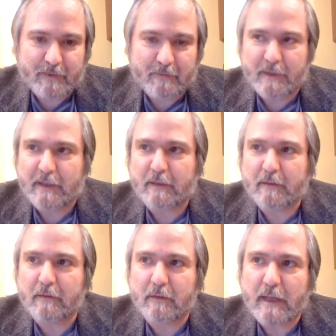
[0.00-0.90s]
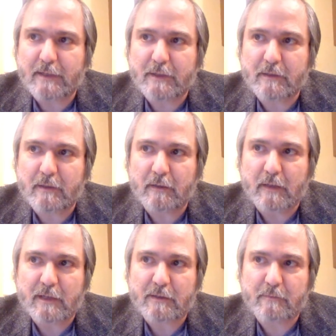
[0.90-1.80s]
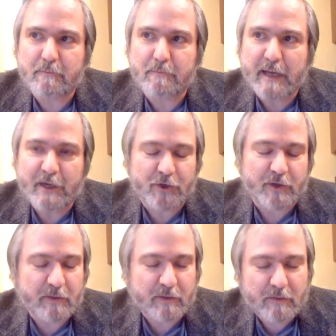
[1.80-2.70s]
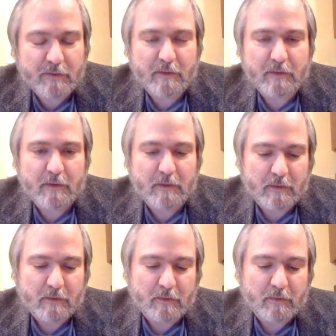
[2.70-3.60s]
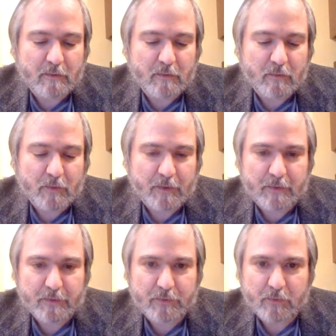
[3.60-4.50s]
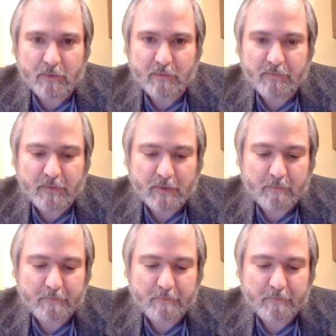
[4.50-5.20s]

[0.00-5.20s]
being less and less patient with this sort of uh,